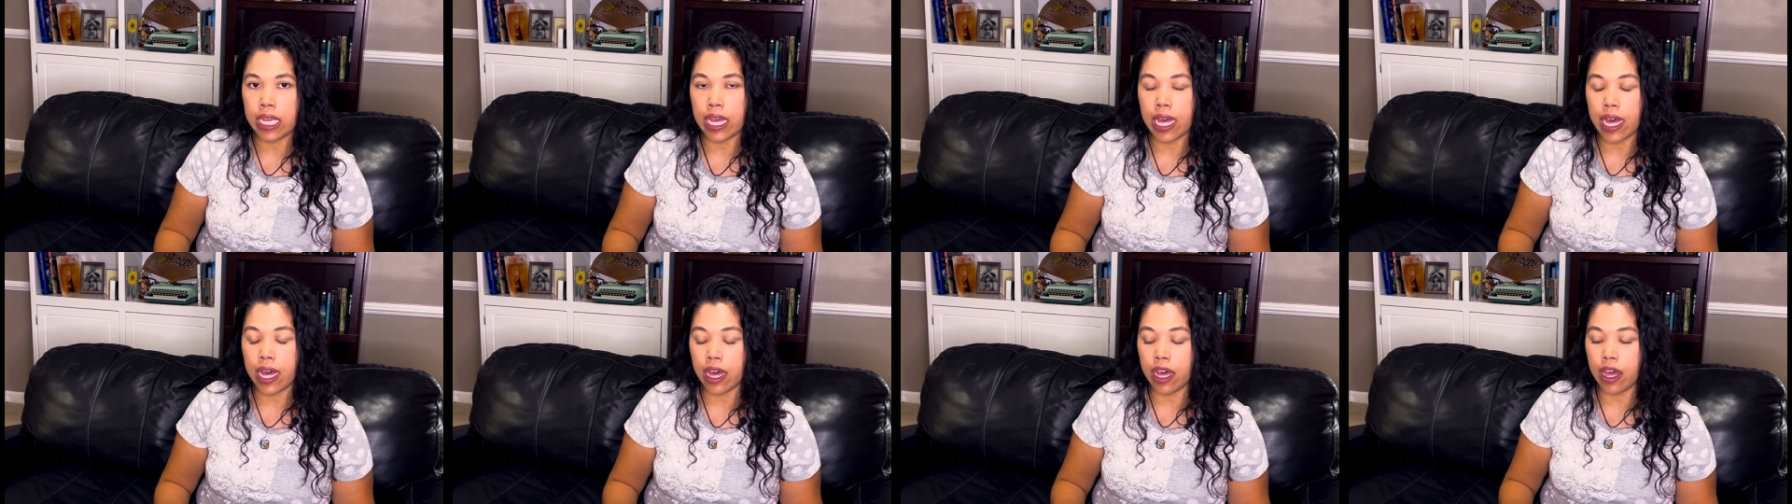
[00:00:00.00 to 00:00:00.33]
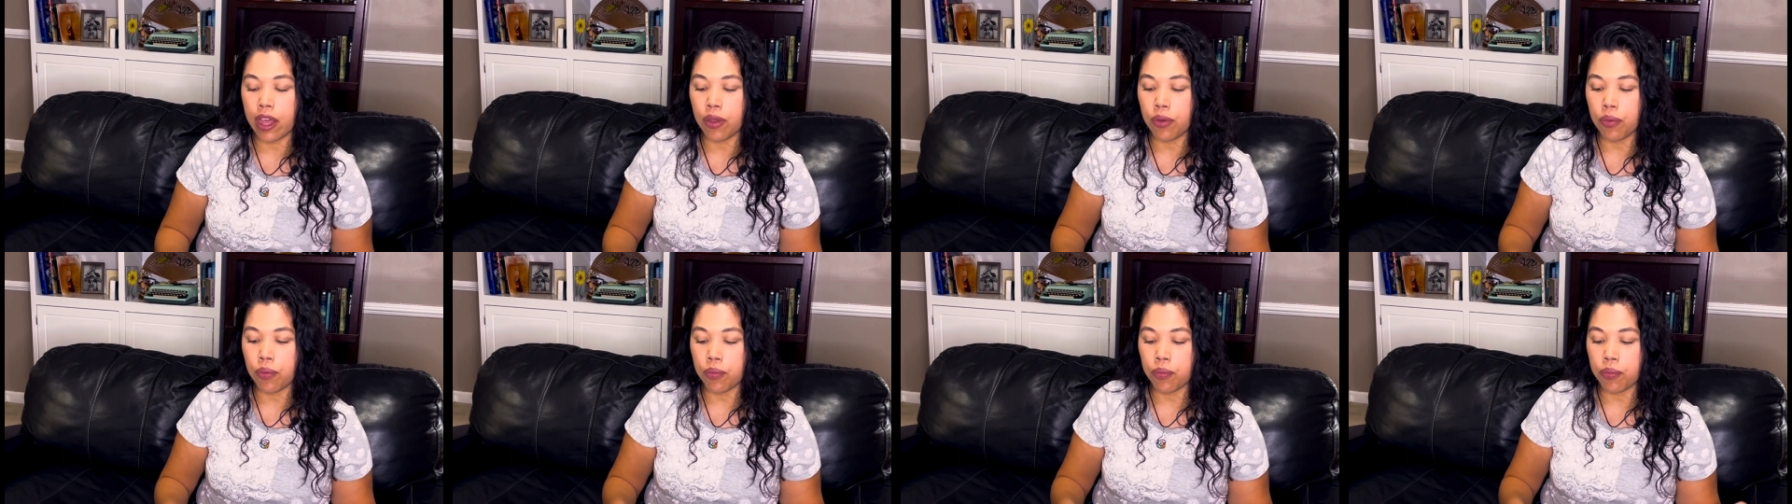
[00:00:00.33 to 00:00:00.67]

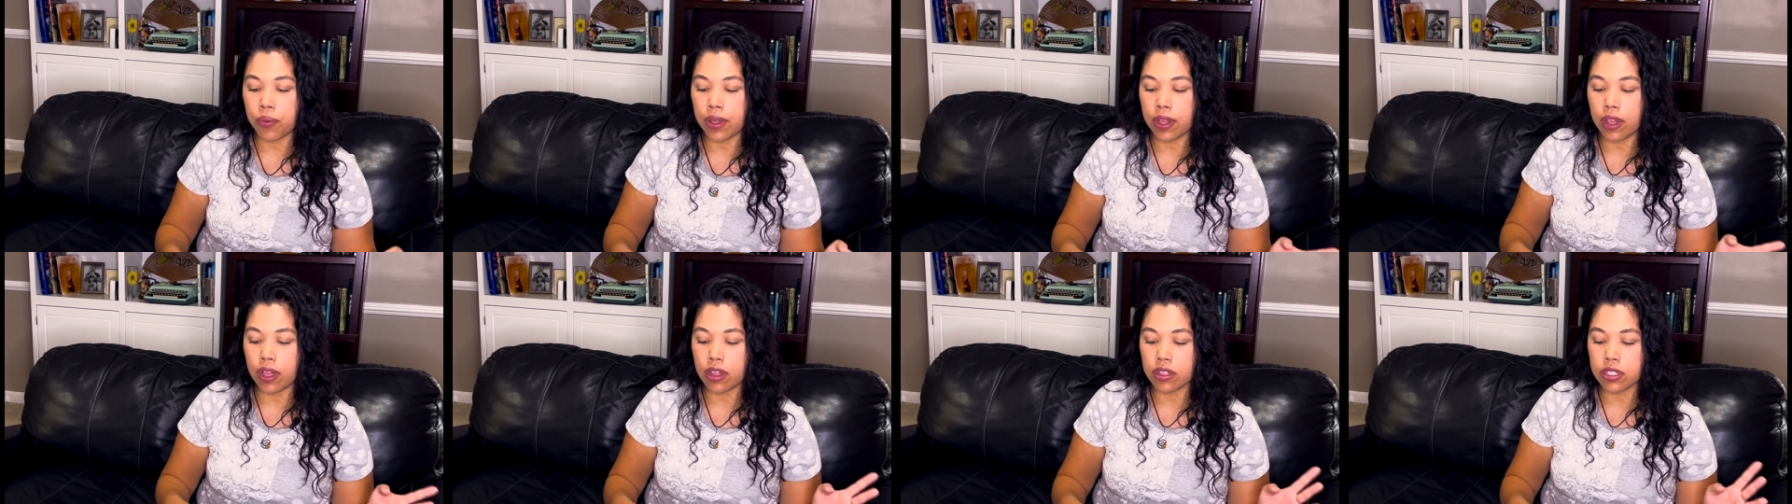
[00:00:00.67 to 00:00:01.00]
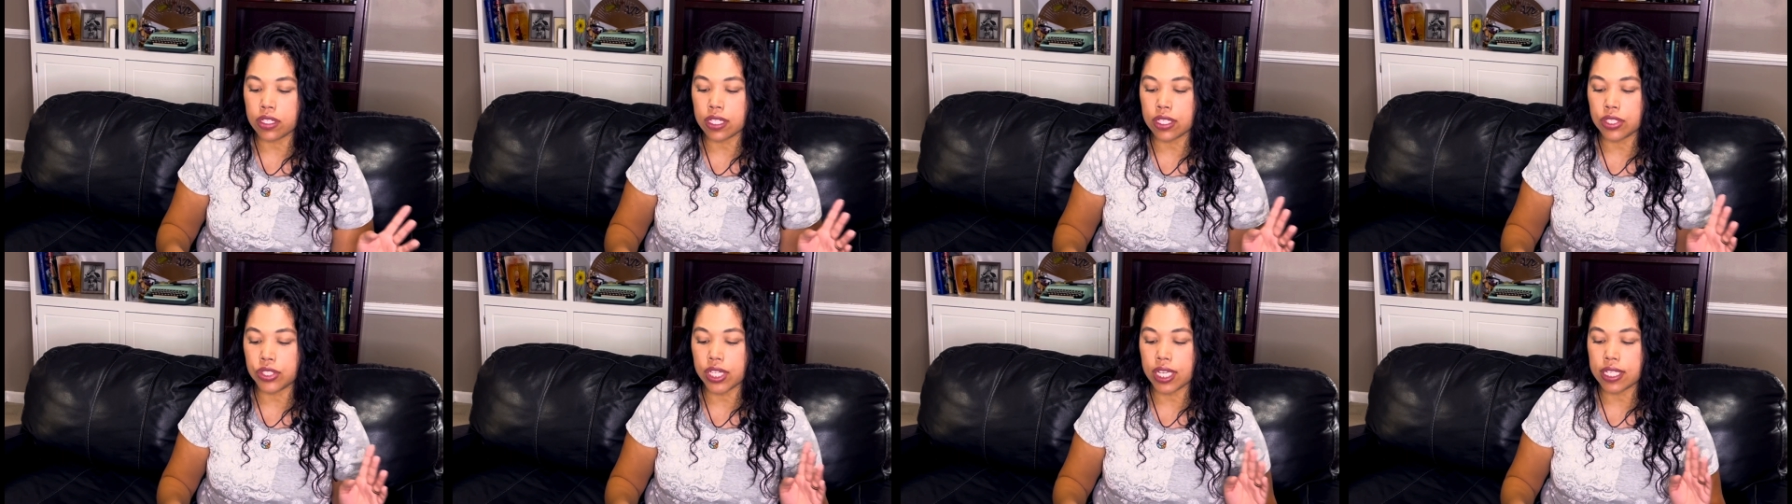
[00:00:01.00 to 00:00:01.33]
I will
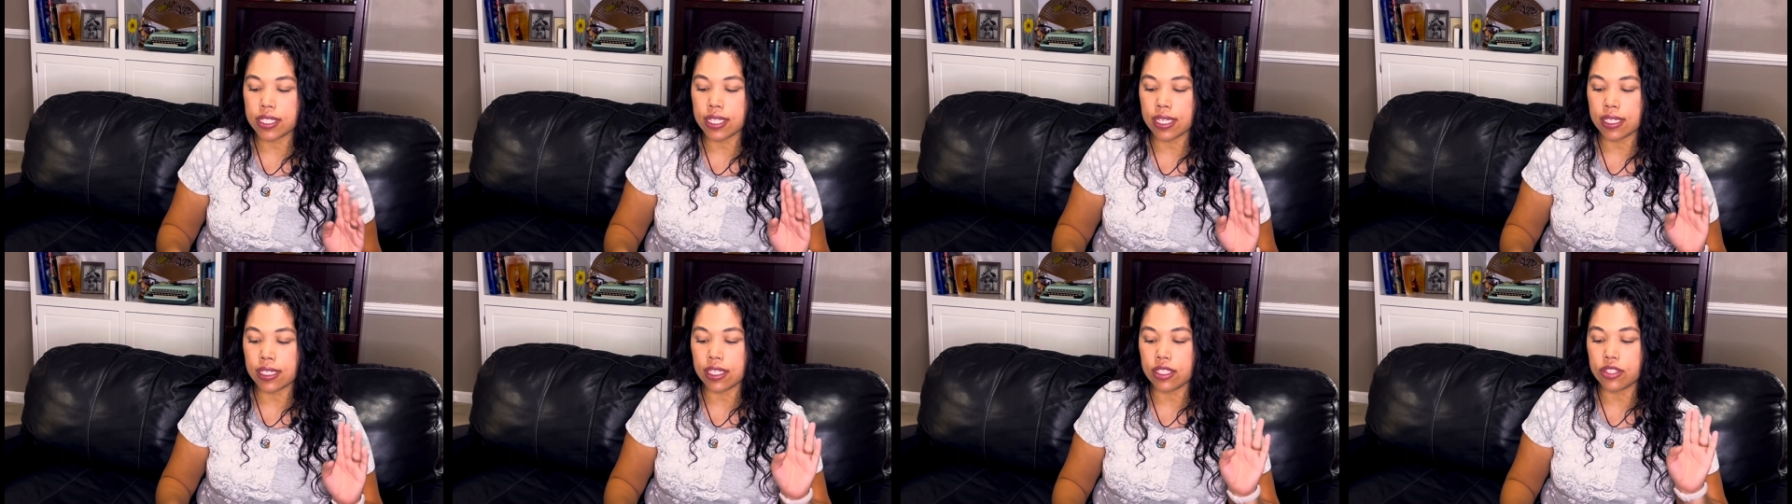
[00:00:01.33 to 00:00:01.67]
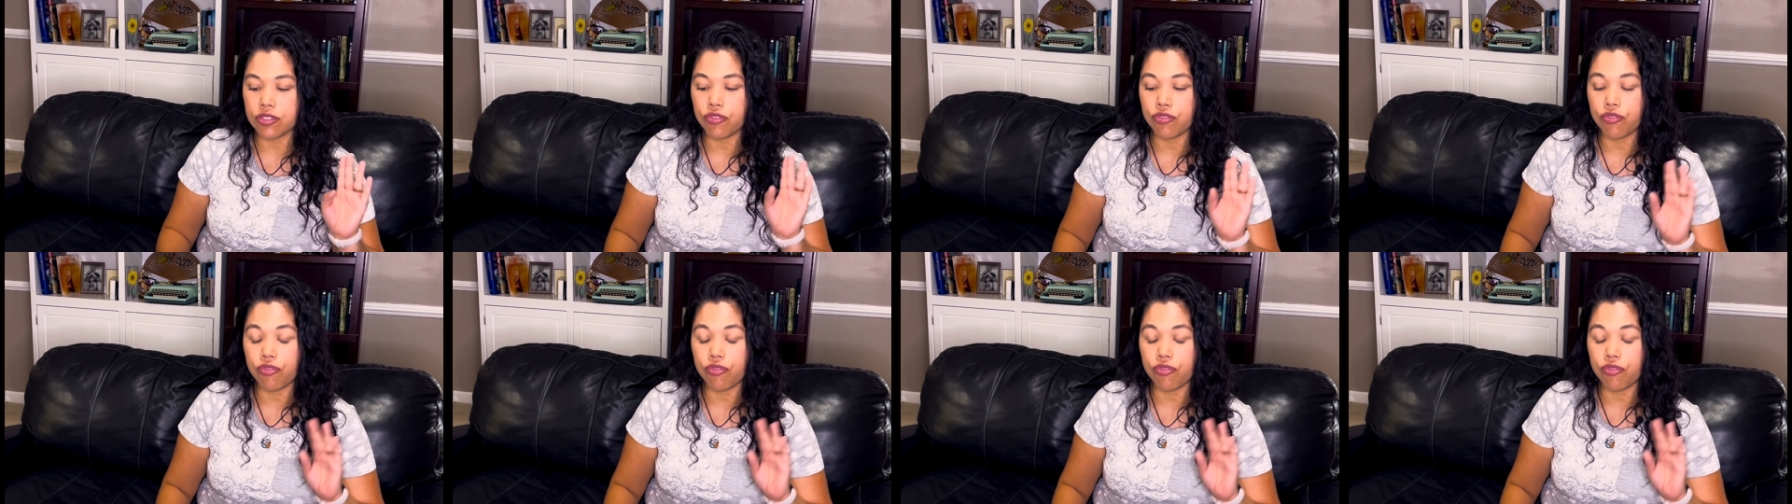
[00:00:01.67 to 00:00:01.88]
suggest at least